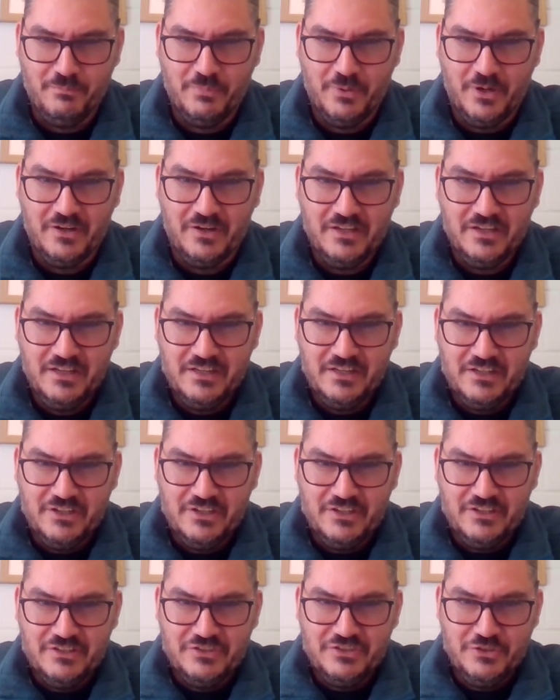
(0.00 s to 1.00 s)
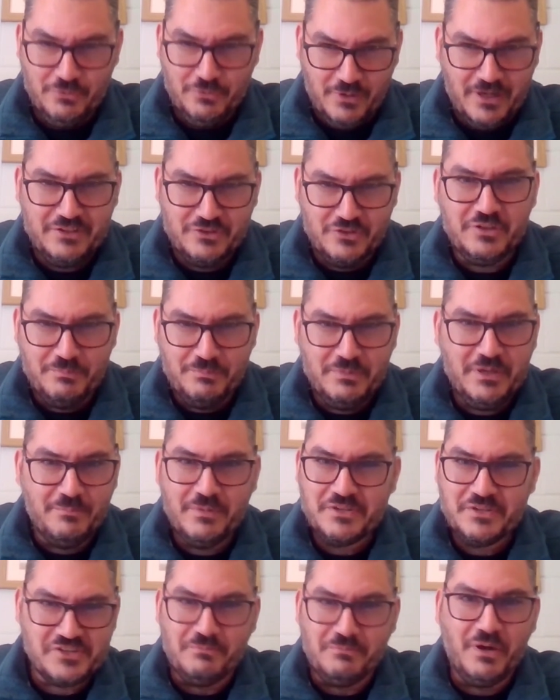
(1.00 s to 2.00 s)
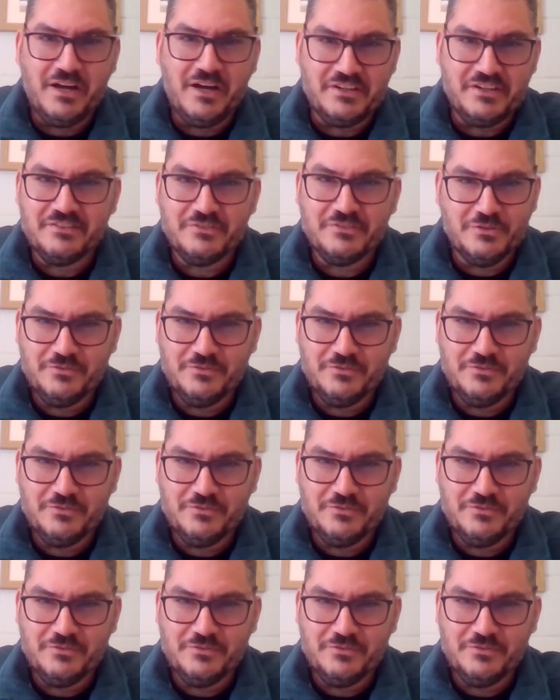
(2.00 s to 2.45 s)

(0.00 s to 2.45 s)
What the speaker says: But you are going to be a busy man